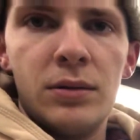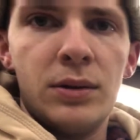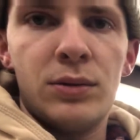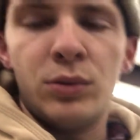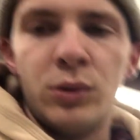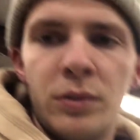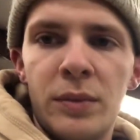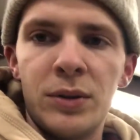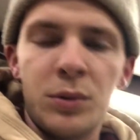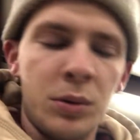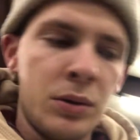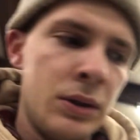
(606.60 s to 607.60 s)
through the
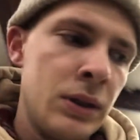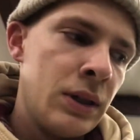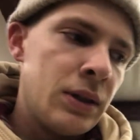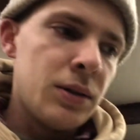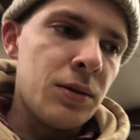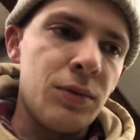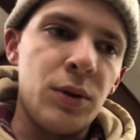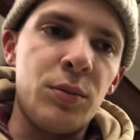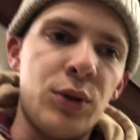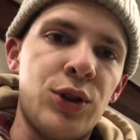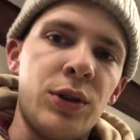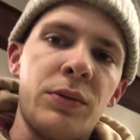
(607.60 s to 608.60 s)
middle of where the
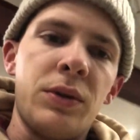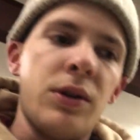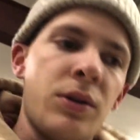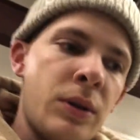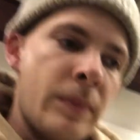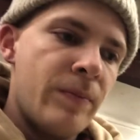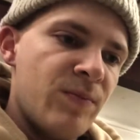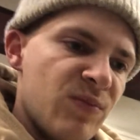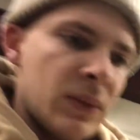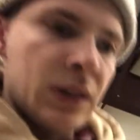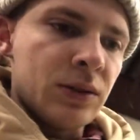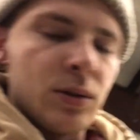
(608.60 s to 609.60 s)
bushing would go.
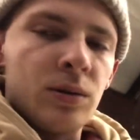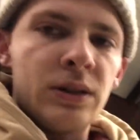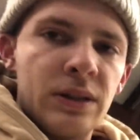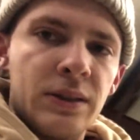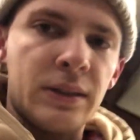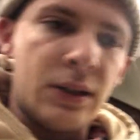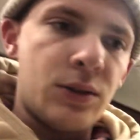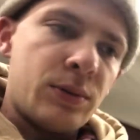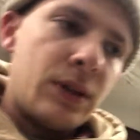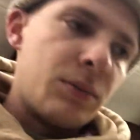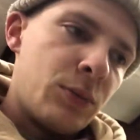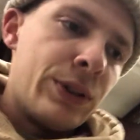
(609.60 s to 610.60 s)
So that is
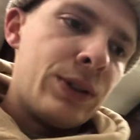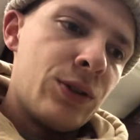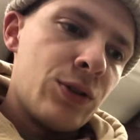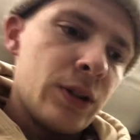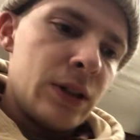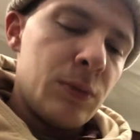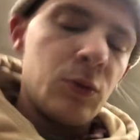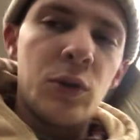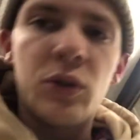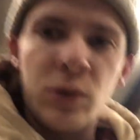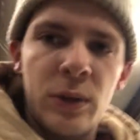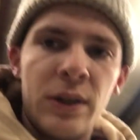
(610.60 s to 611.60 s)
what I'm going to try. I'm going
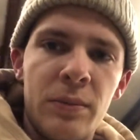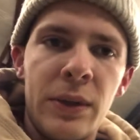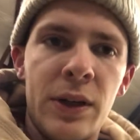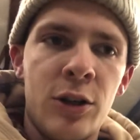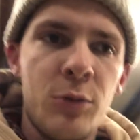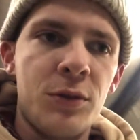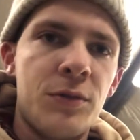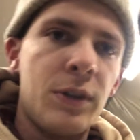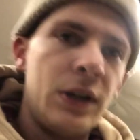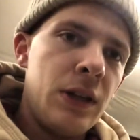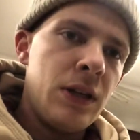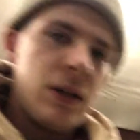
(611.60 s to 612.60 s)
to go get my Harbor Freight